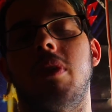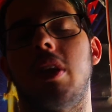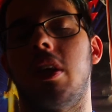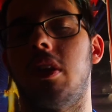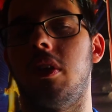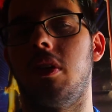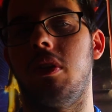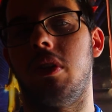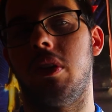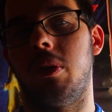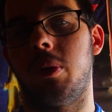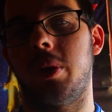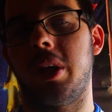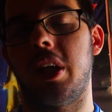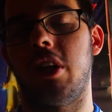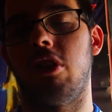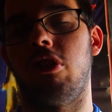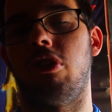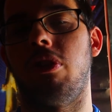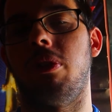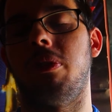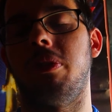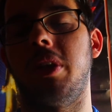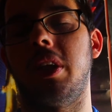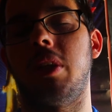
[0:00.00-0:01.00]
that
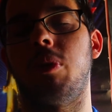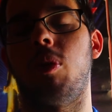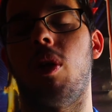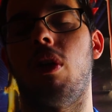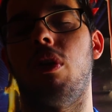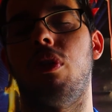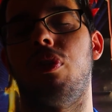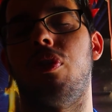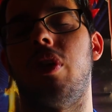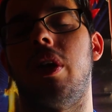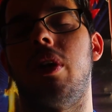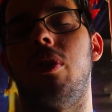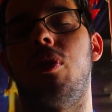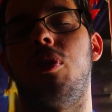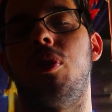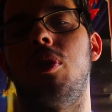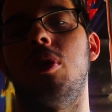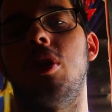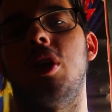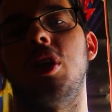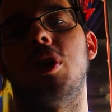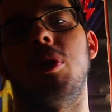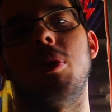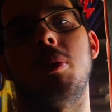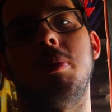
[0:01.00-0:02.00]
occasionally qualifies to
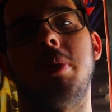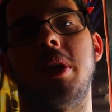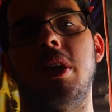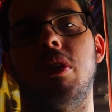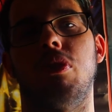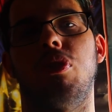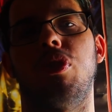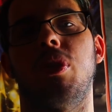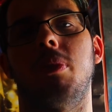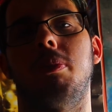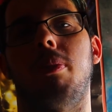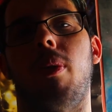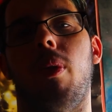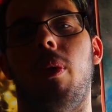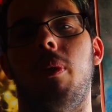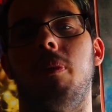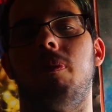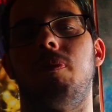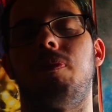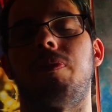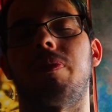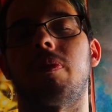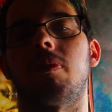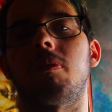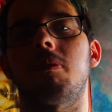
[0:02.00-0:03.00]
the European football.
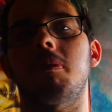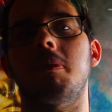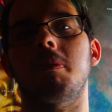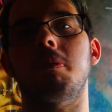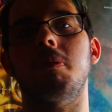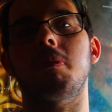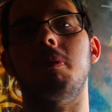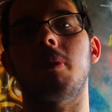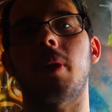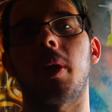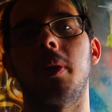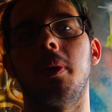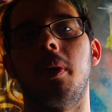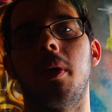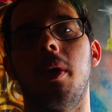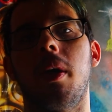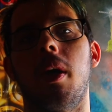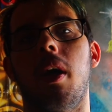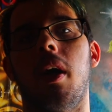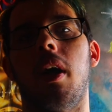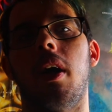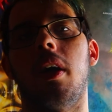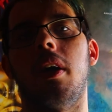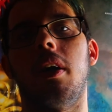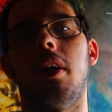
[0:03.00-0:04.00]

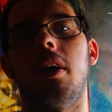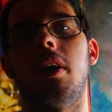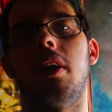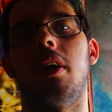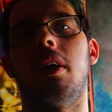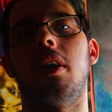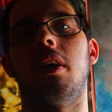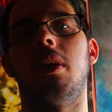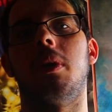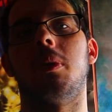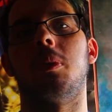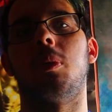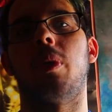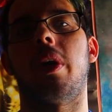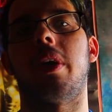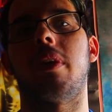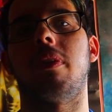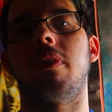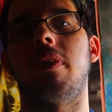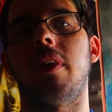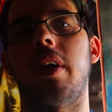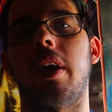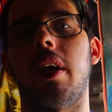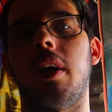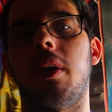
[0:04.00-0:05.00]

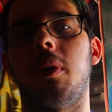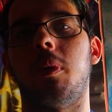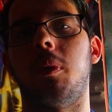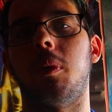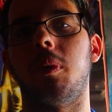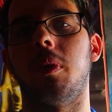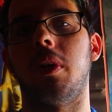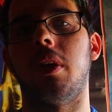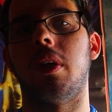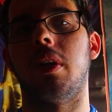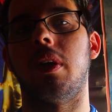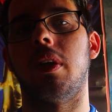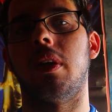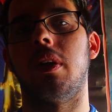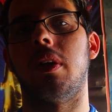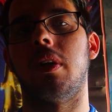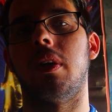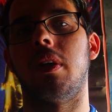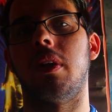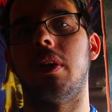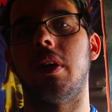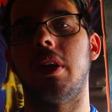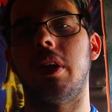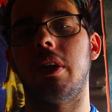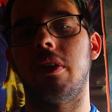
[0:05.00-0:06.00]
Right now
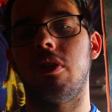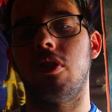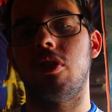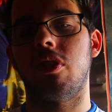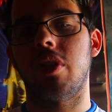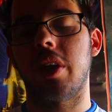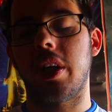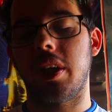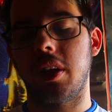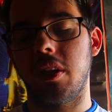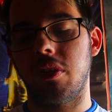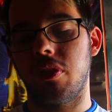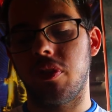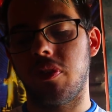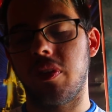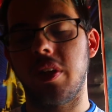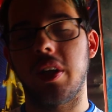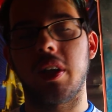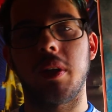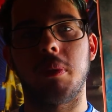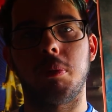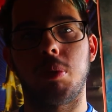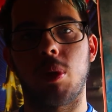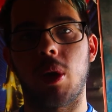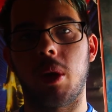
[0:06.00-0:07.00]
in Sheriff,
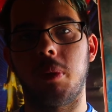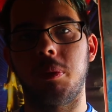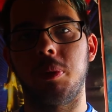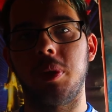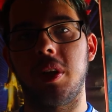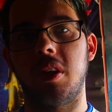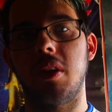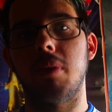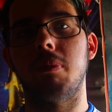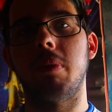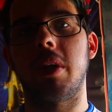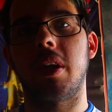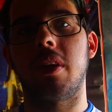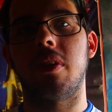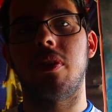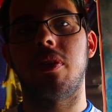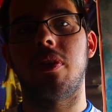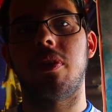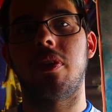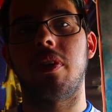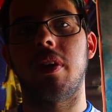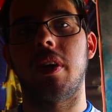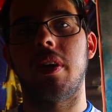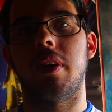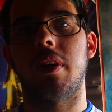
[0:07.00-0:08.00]
they're probably the
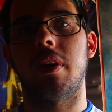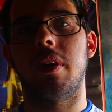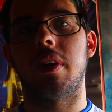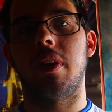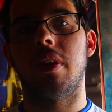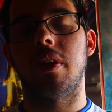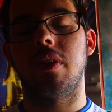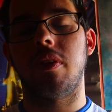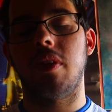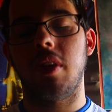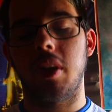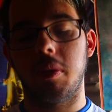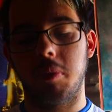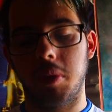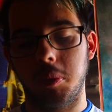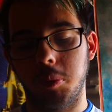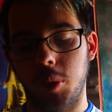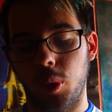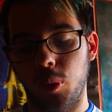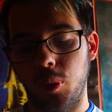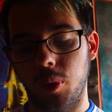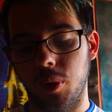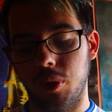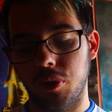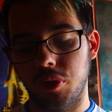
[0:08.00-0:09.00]
biggest team in
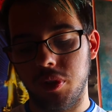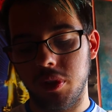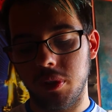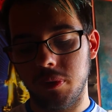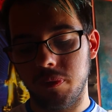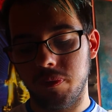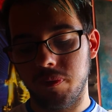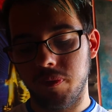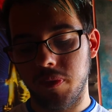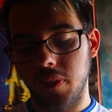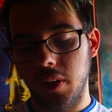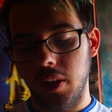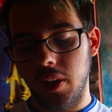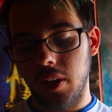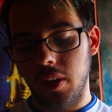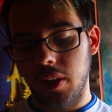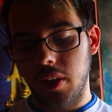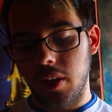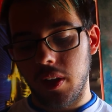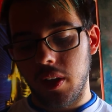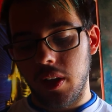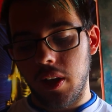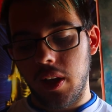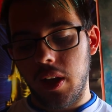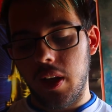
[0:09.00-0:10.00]
Moldova,
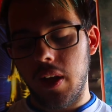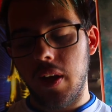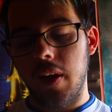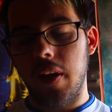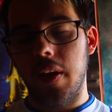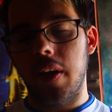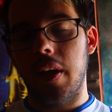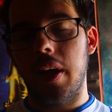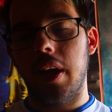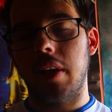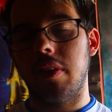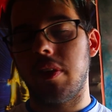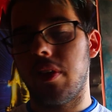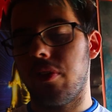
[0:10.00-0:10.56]
and